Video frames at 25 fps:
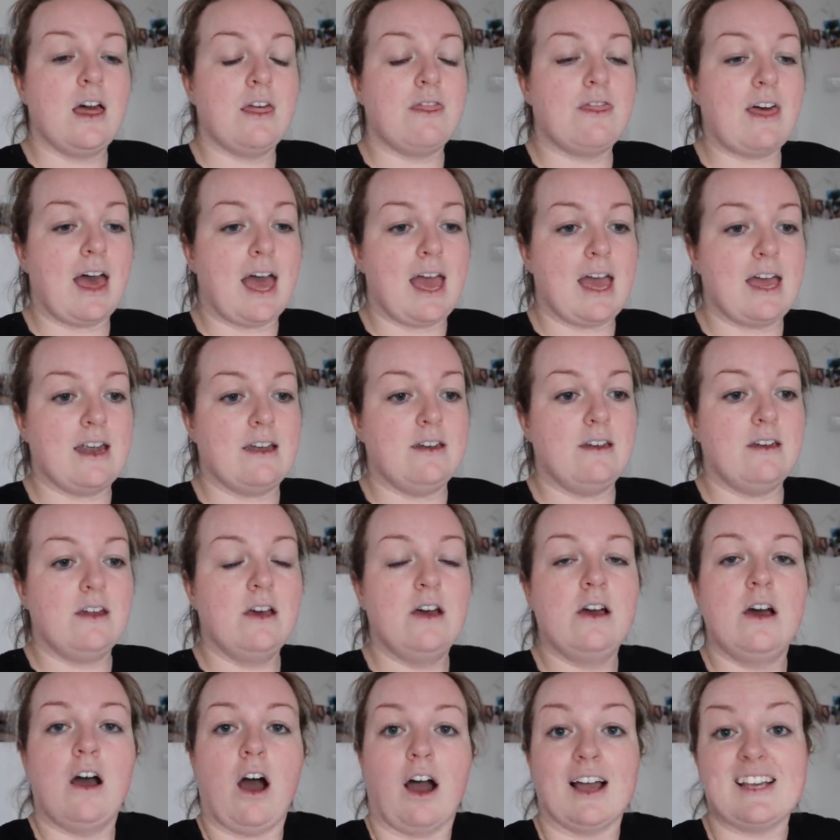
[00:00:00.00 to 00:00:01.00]
then
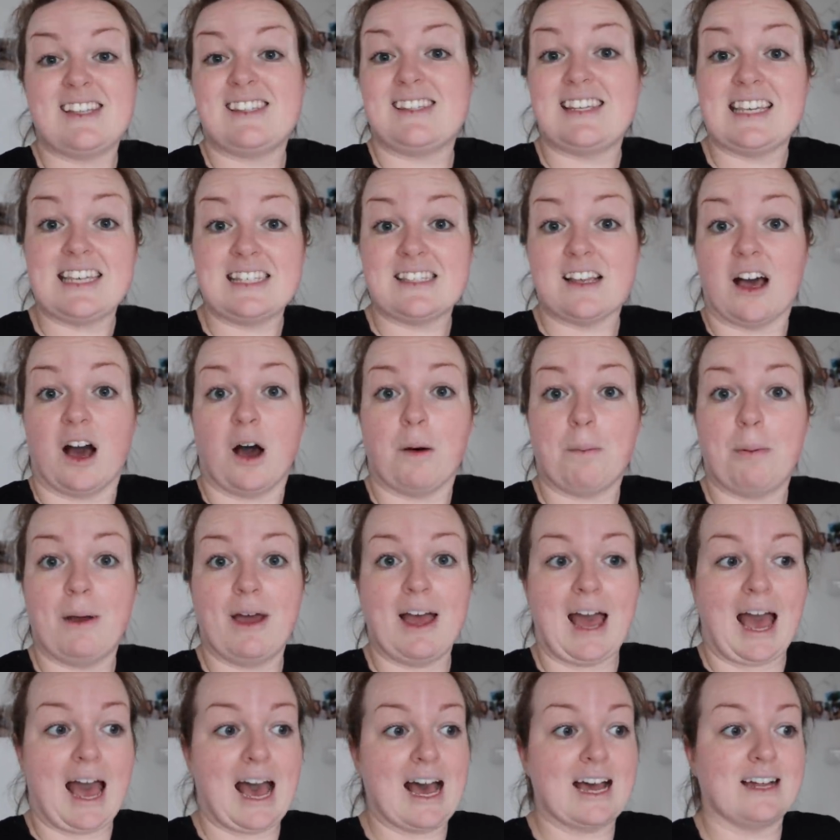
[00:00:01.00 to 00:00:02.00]
I seize up
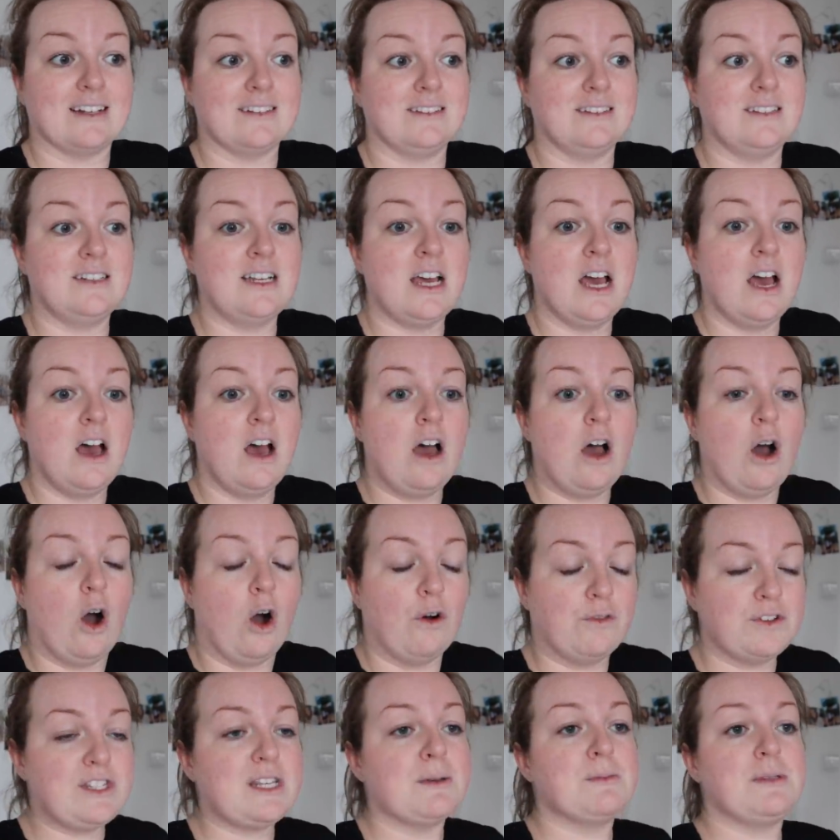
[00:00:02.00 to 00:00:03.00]
and
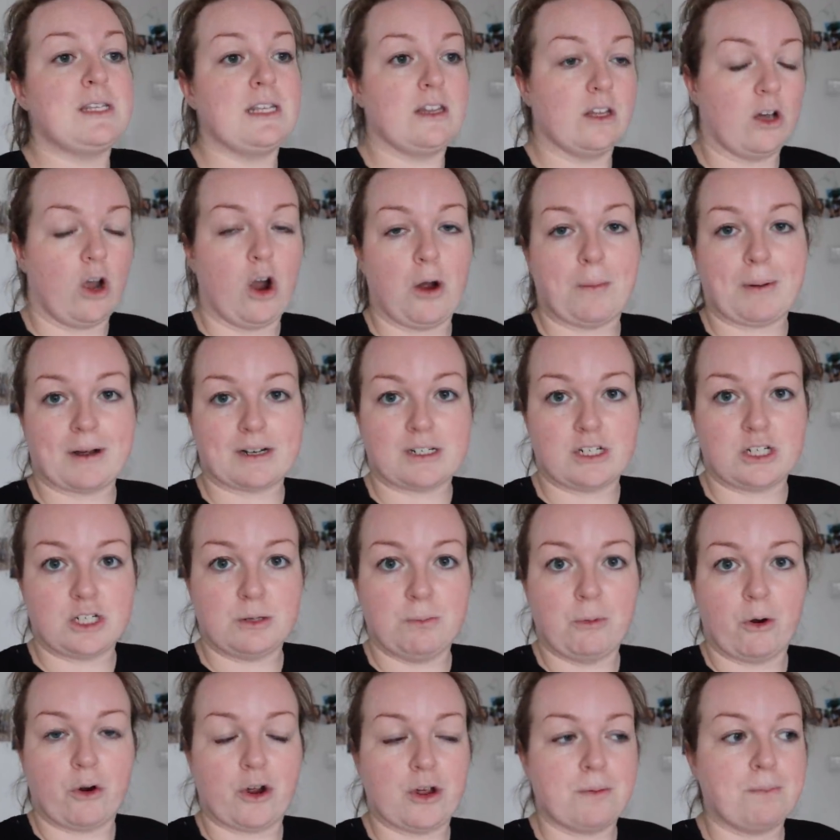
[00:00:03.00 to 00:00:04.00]
obviously I'm seeing the chiropractor
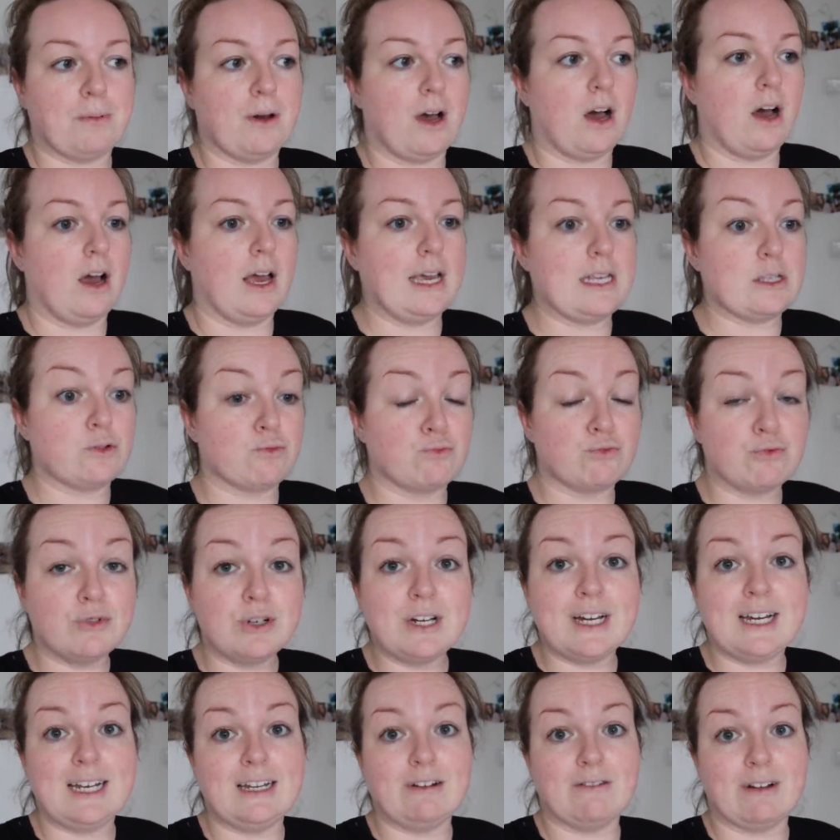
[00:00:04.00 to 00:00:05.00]
tomorrow but it's
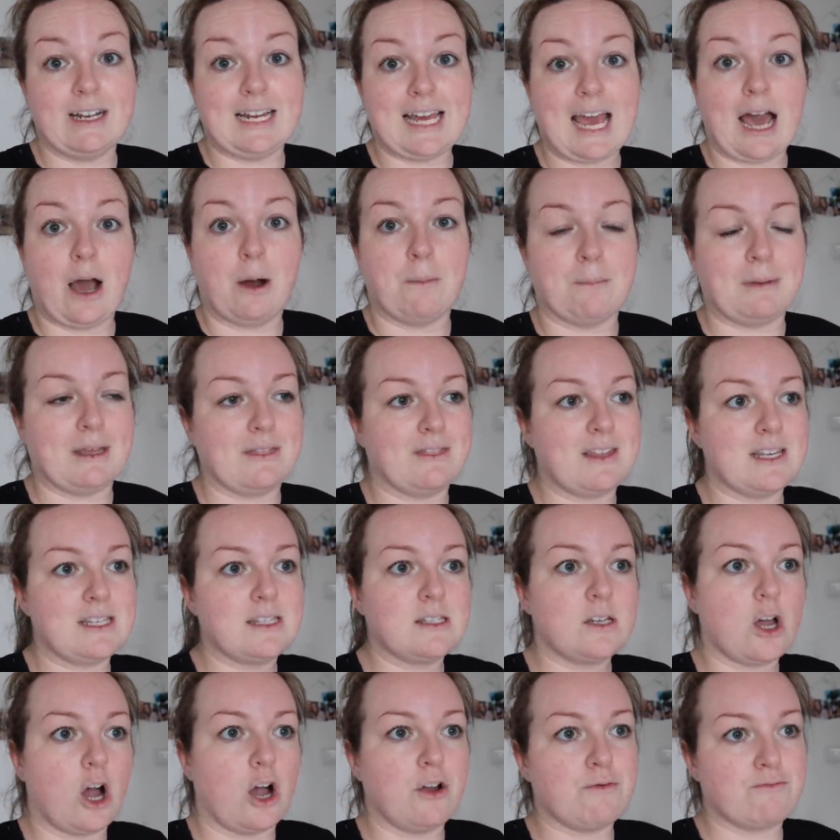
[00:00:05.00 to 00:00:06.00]
really really helped me this
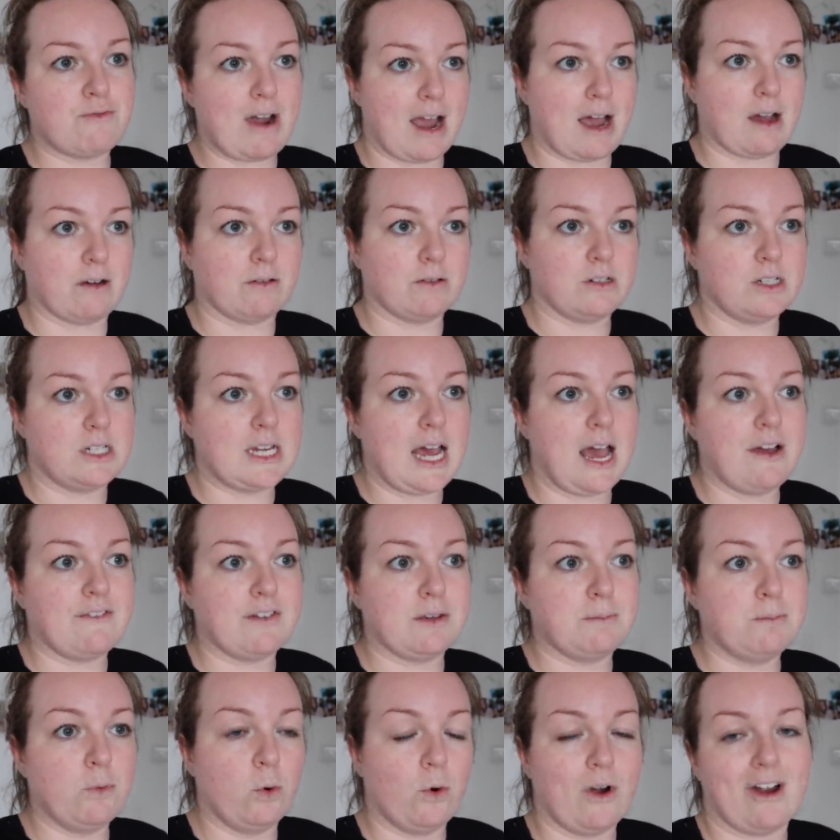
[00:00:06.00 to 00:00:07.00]
time round
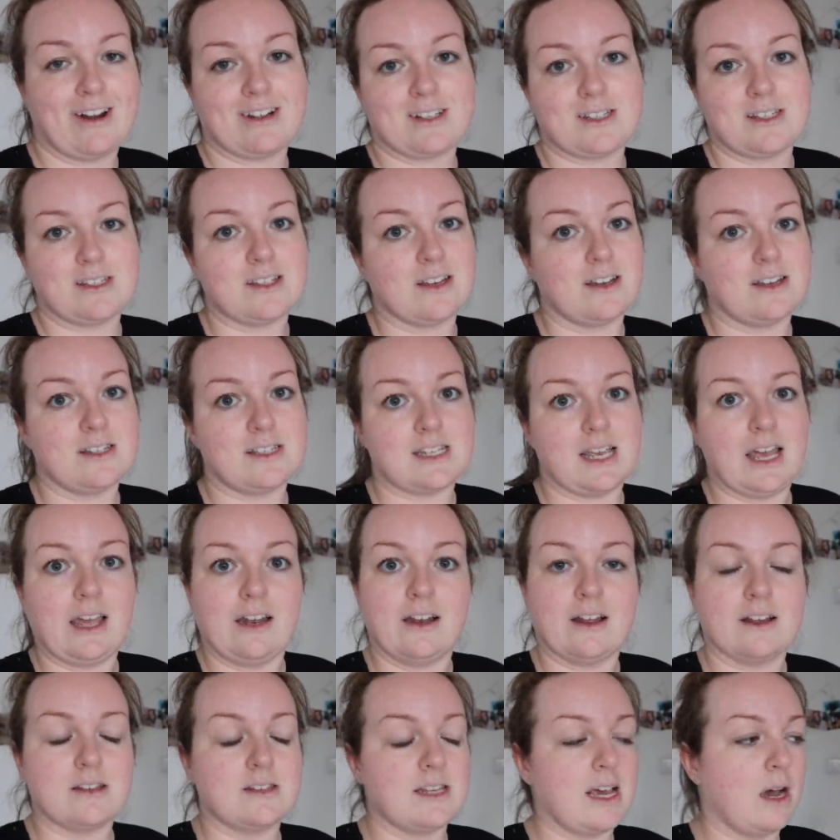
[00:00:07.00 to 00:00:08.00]
having more exercise
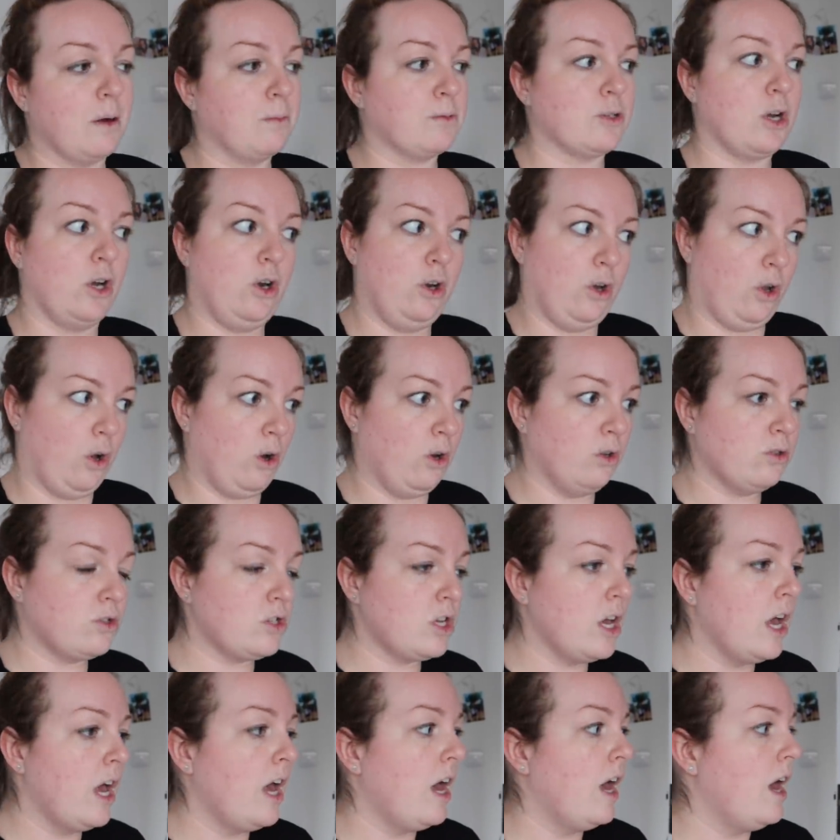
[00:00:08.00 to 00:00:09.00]
in has helped a
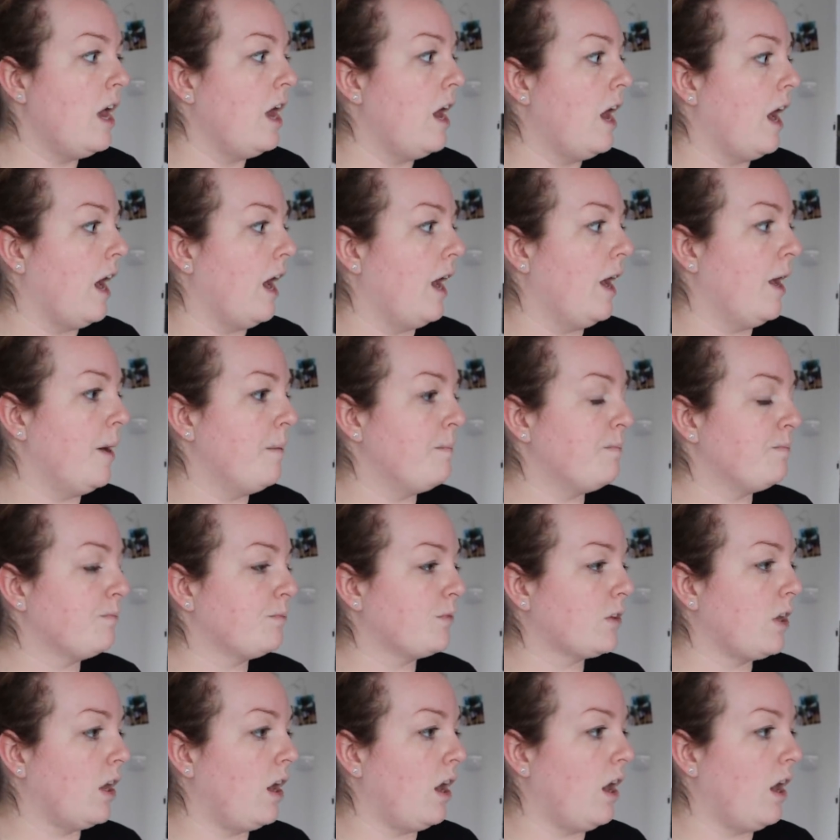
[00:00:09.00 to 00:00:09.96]
lot um,